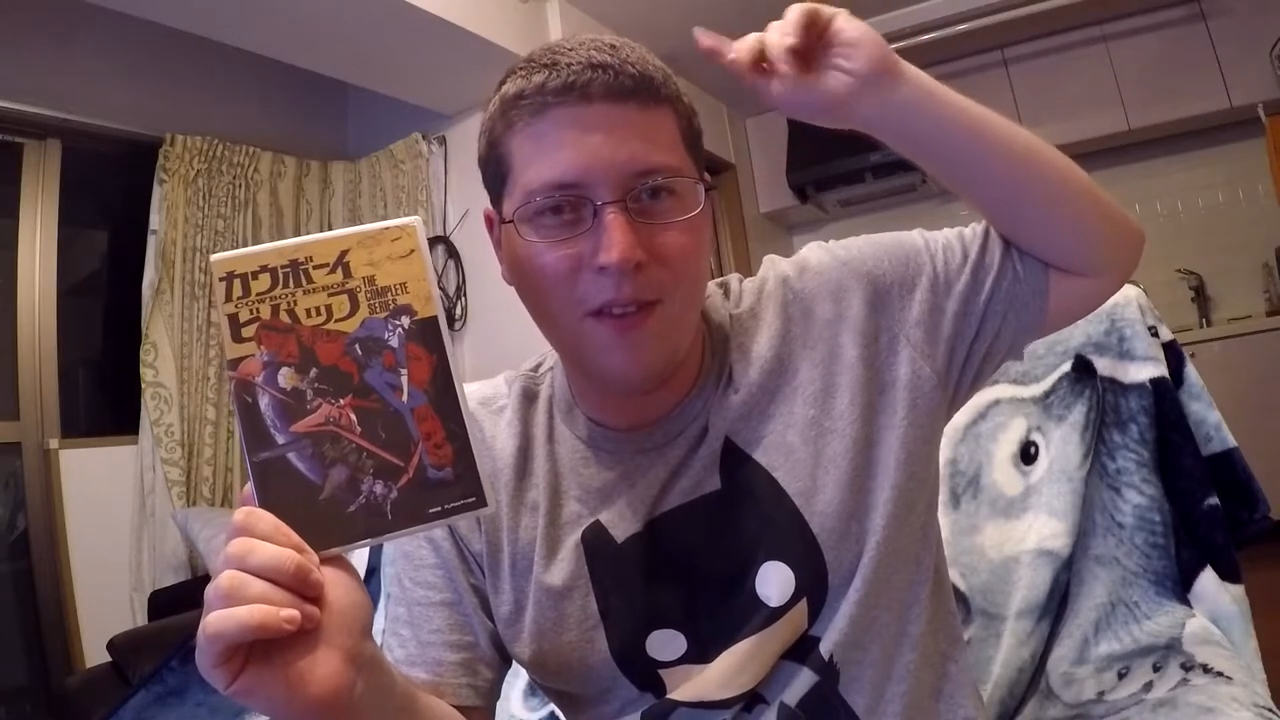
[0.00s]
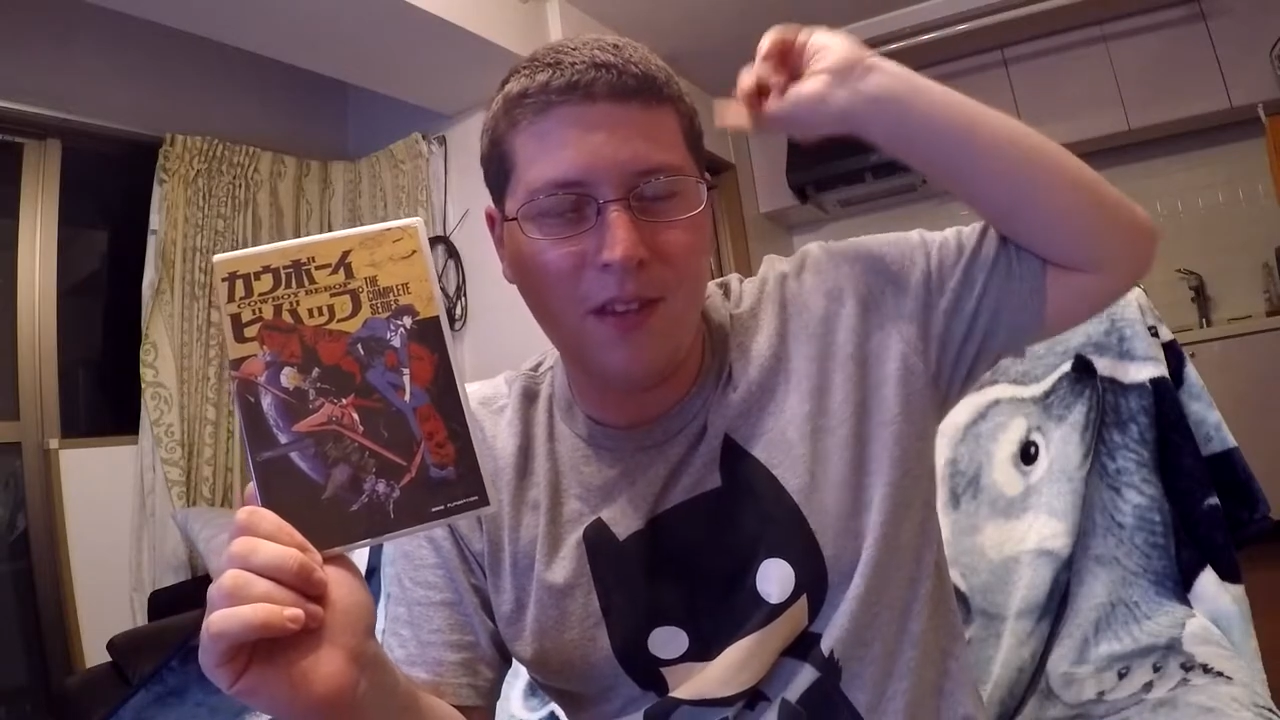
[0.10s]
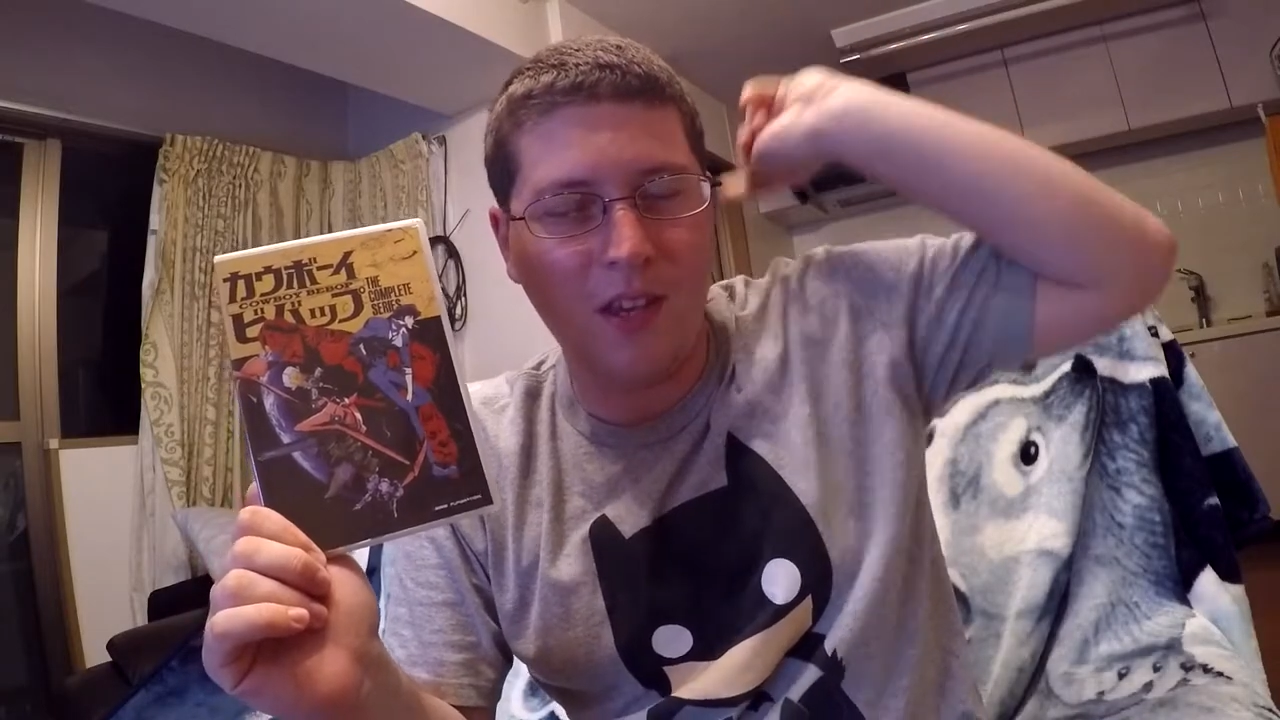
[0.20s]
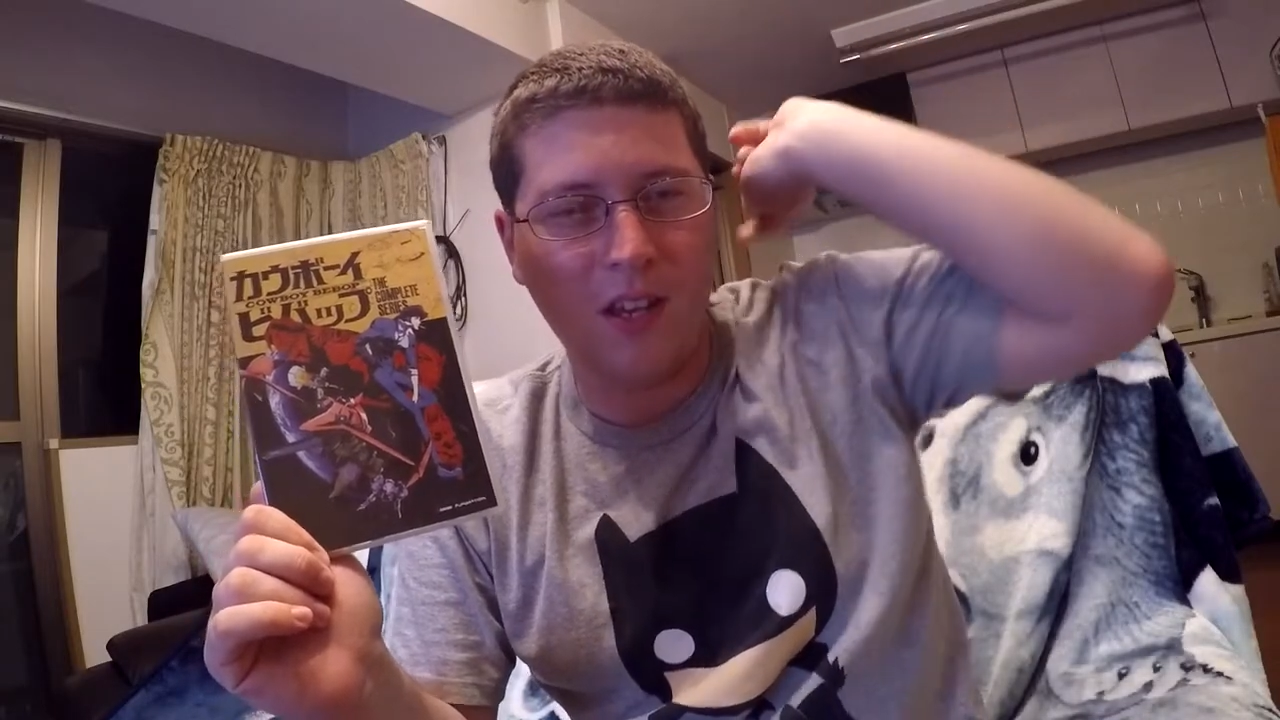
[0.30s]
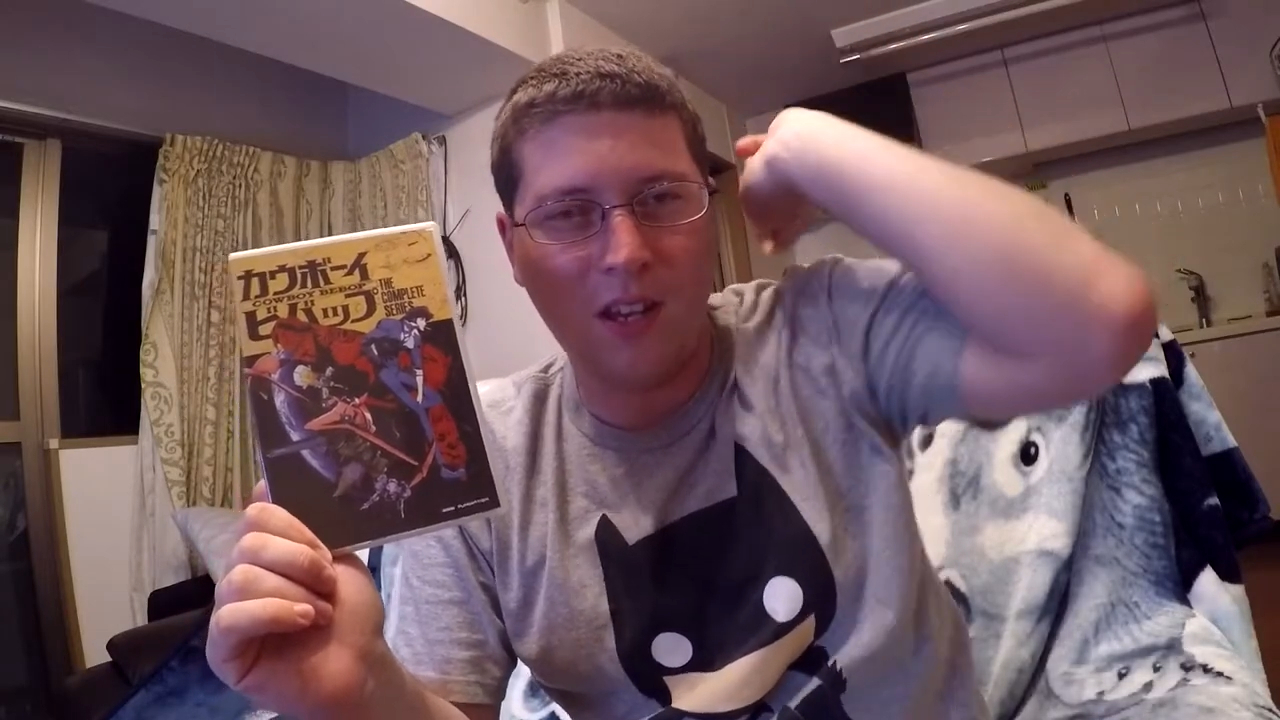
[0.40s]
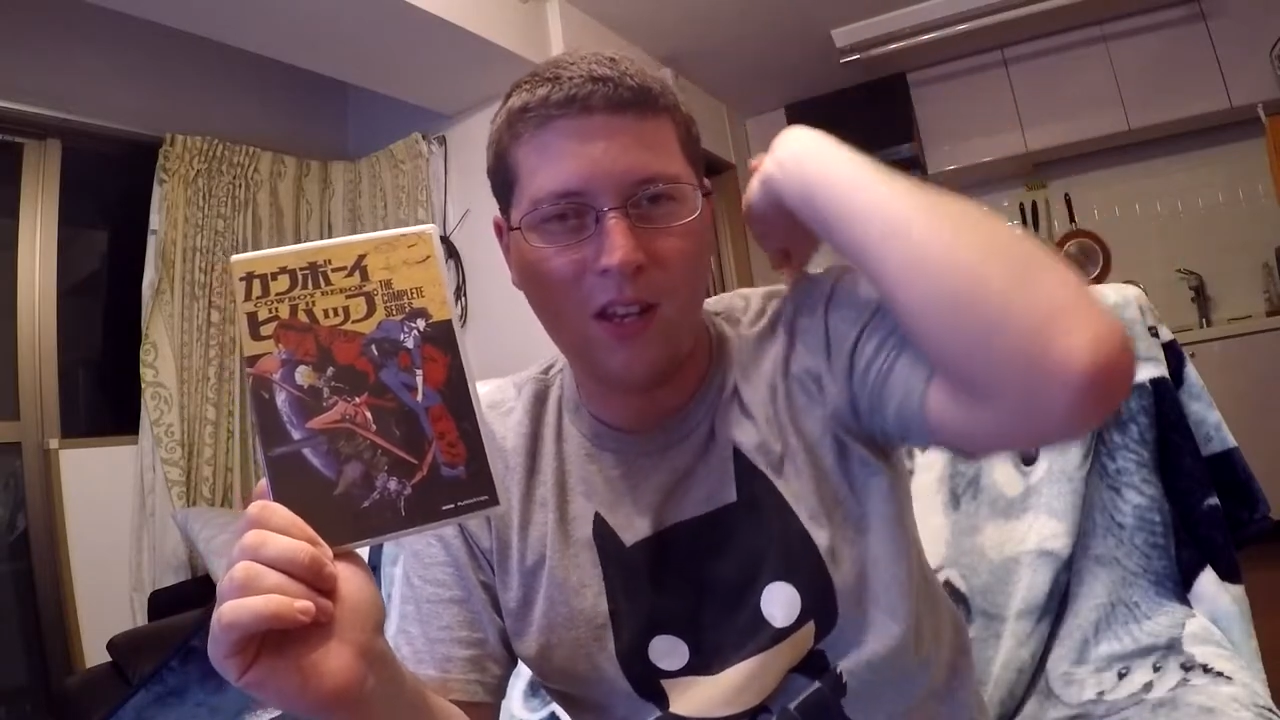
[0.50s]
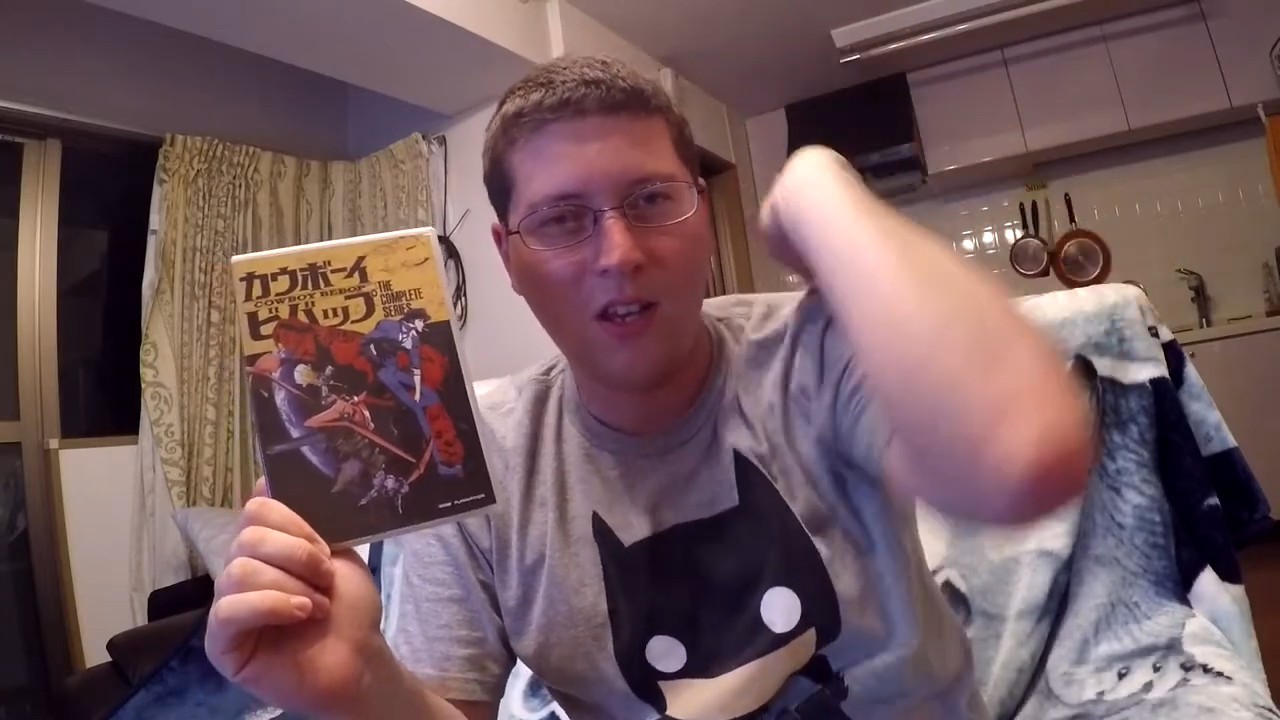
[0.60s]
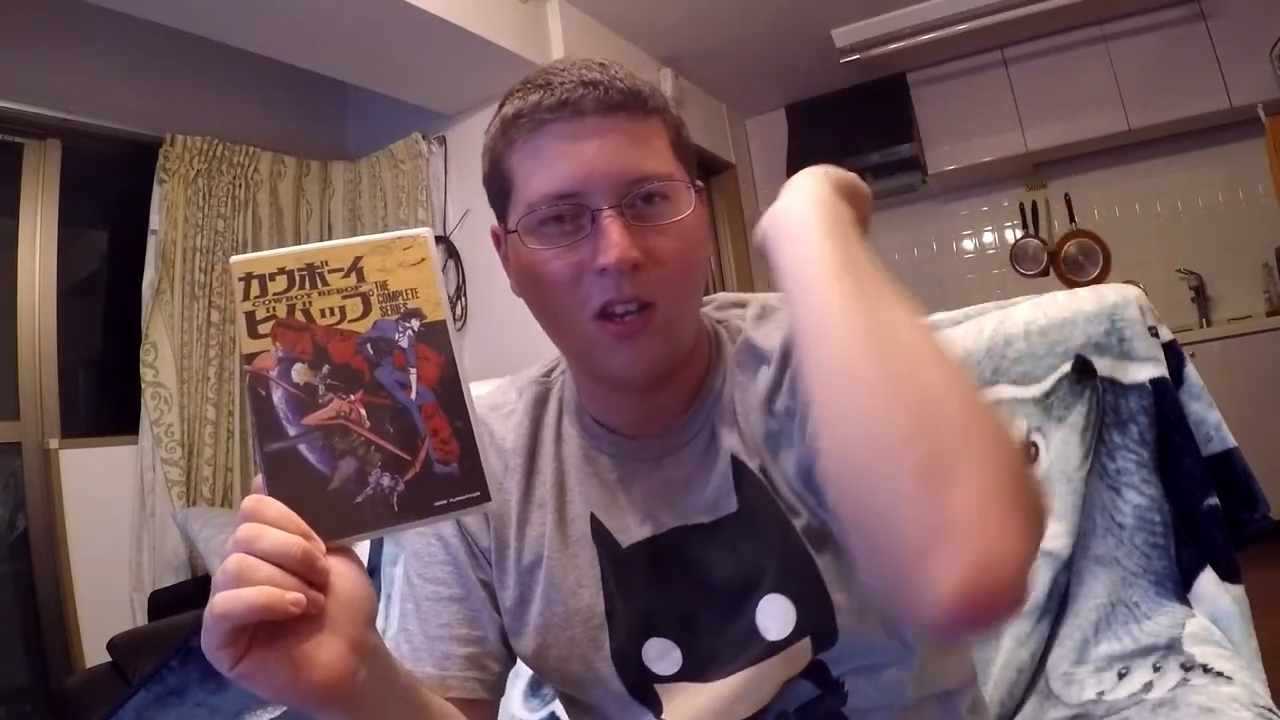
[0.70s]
Thinking